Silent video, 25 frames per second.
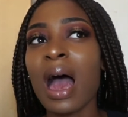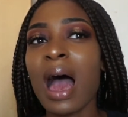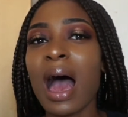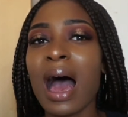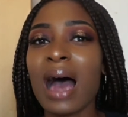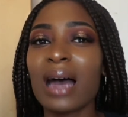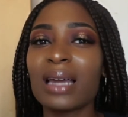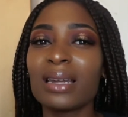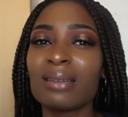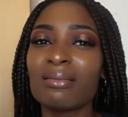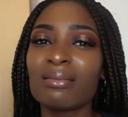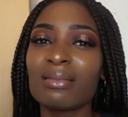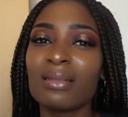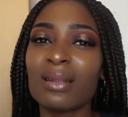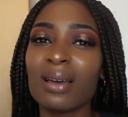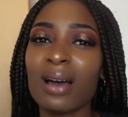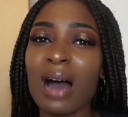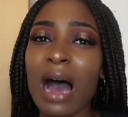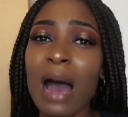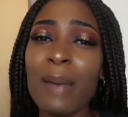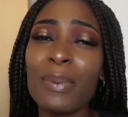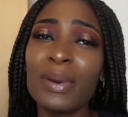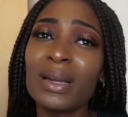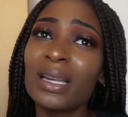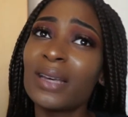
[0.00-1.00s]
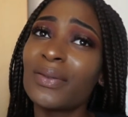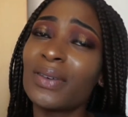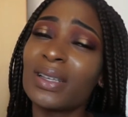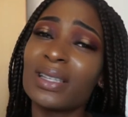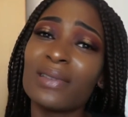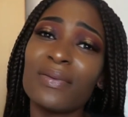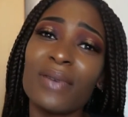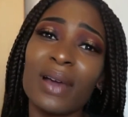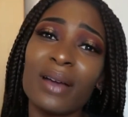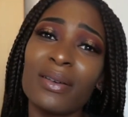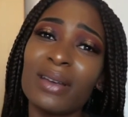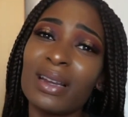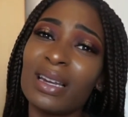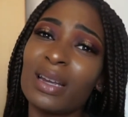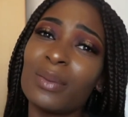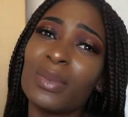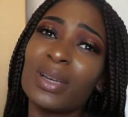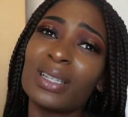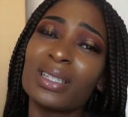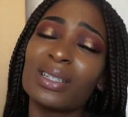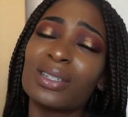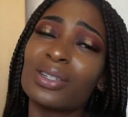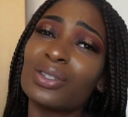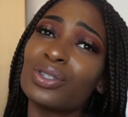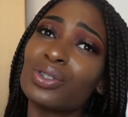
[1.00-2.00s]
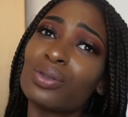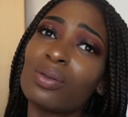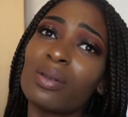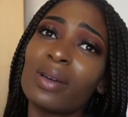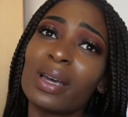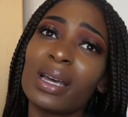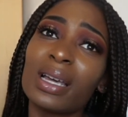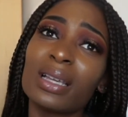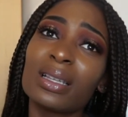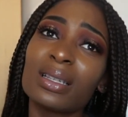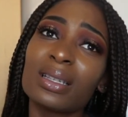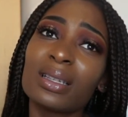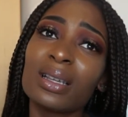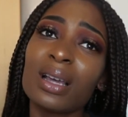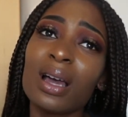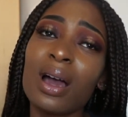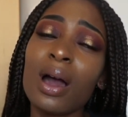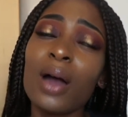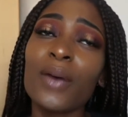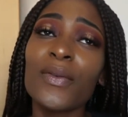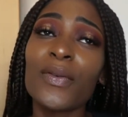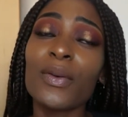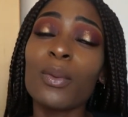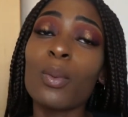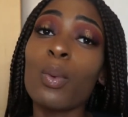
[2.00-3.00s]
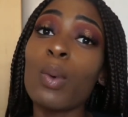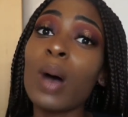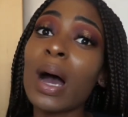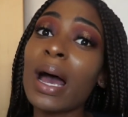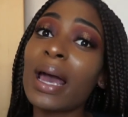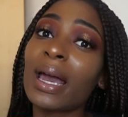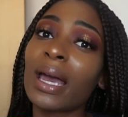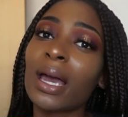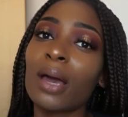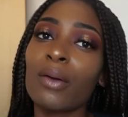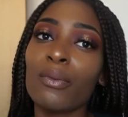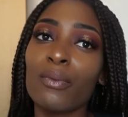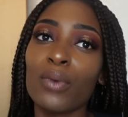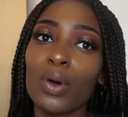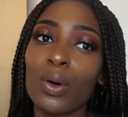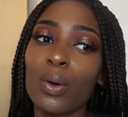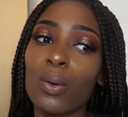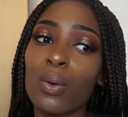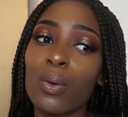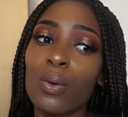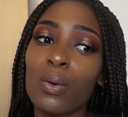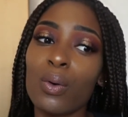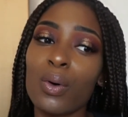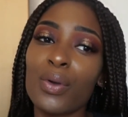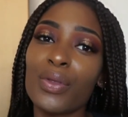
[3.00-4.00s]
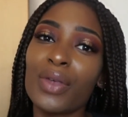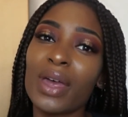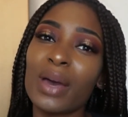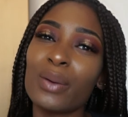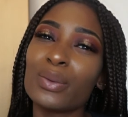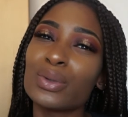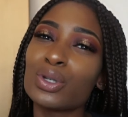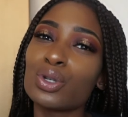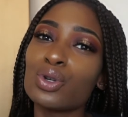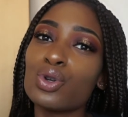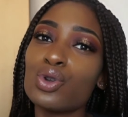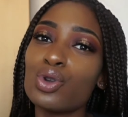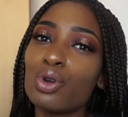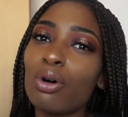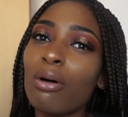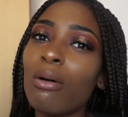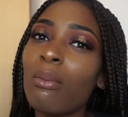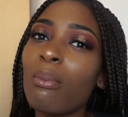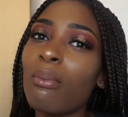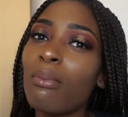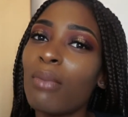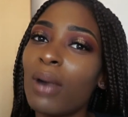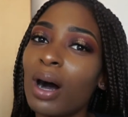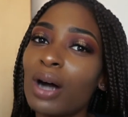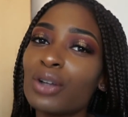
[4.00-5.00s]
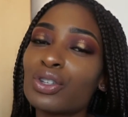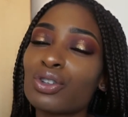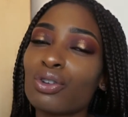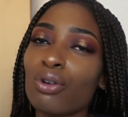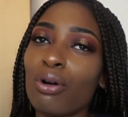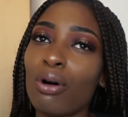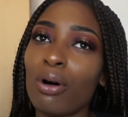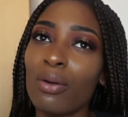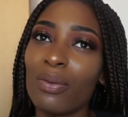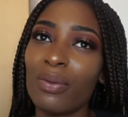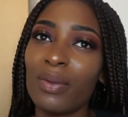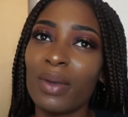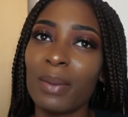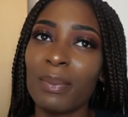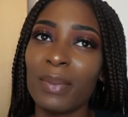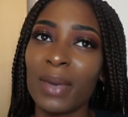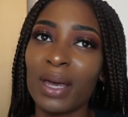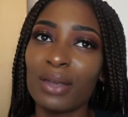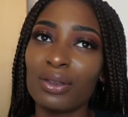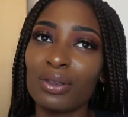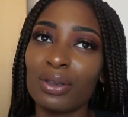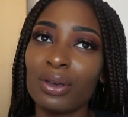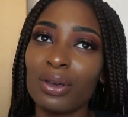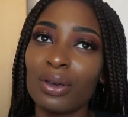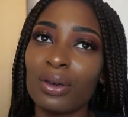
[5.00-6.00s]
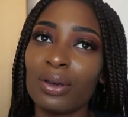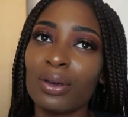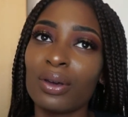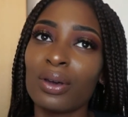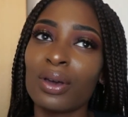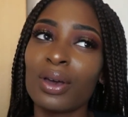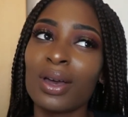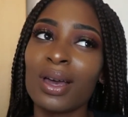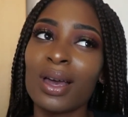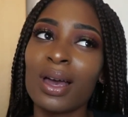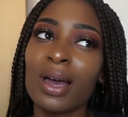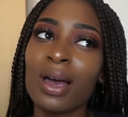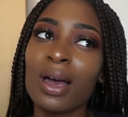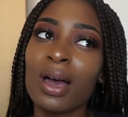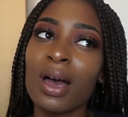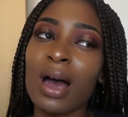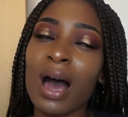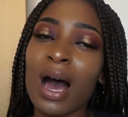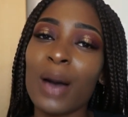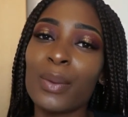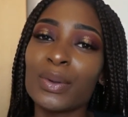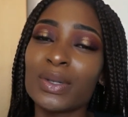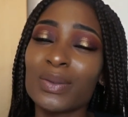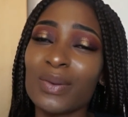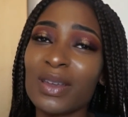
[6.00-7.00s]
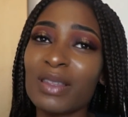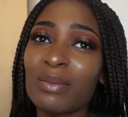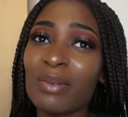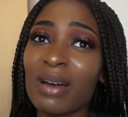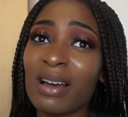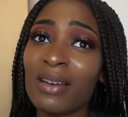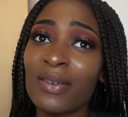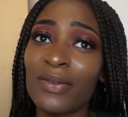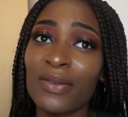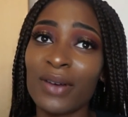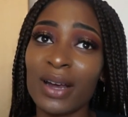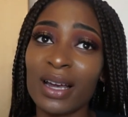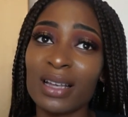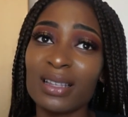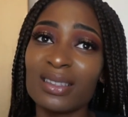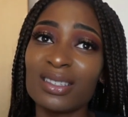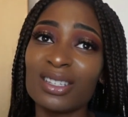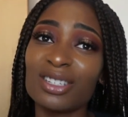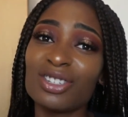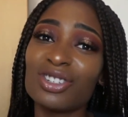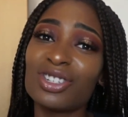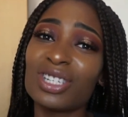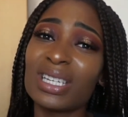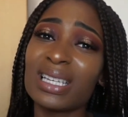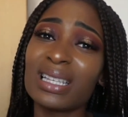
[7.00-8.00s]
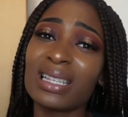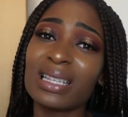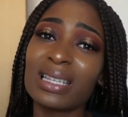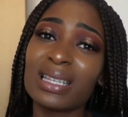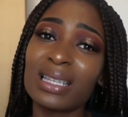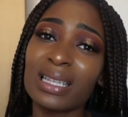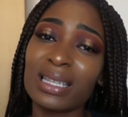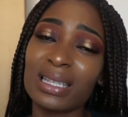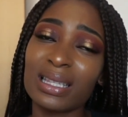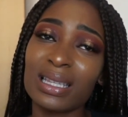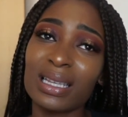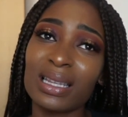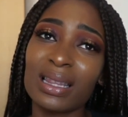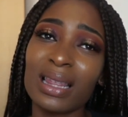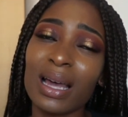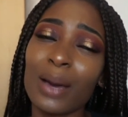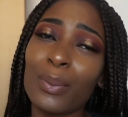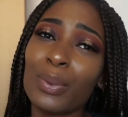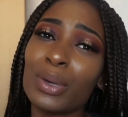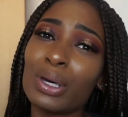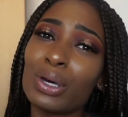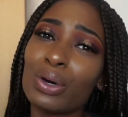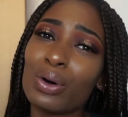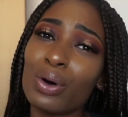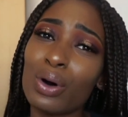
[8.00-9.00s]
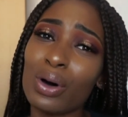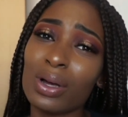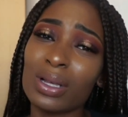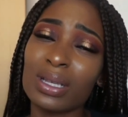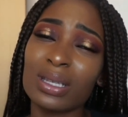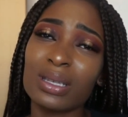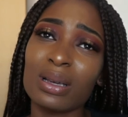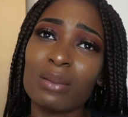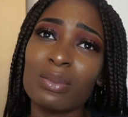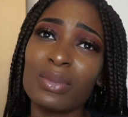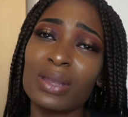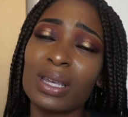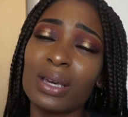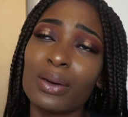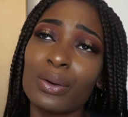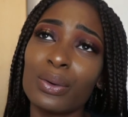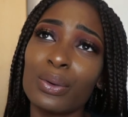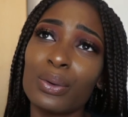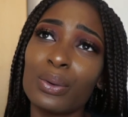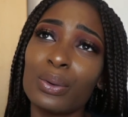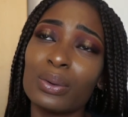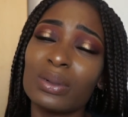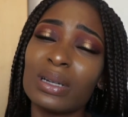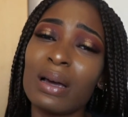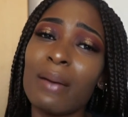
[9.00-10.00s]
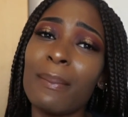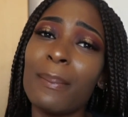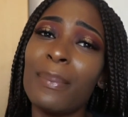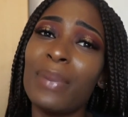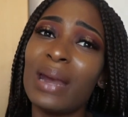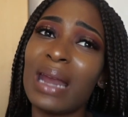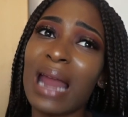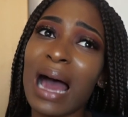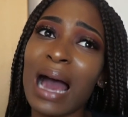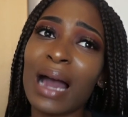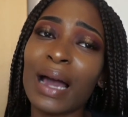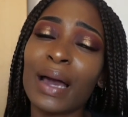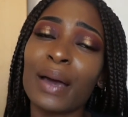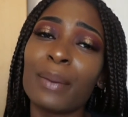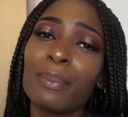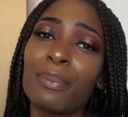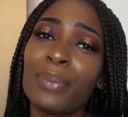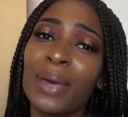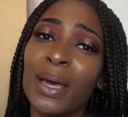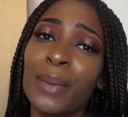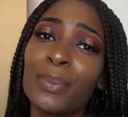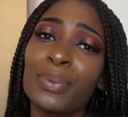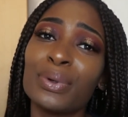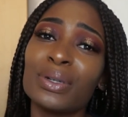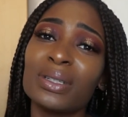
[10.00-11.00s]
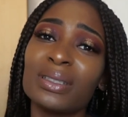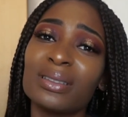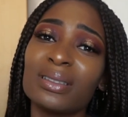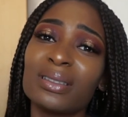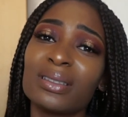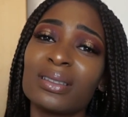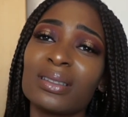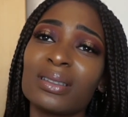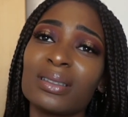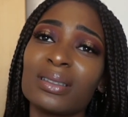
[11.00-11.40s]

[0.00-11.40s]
And I believe it's very limited in choice. From what I can recall, there was not much on the menu. I was with my friend and she insisted that we got something called black peppered